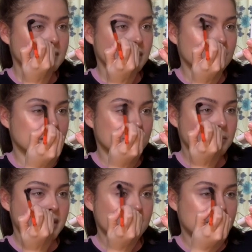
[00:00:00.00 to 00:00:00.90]
And all the
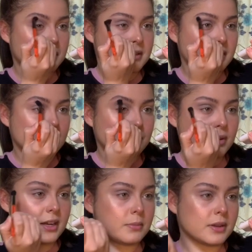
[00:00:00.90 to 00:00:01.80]
way up into that
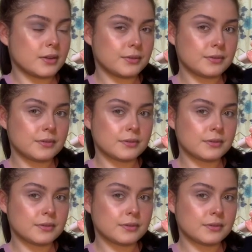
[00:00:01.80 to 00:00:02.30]
brow bone.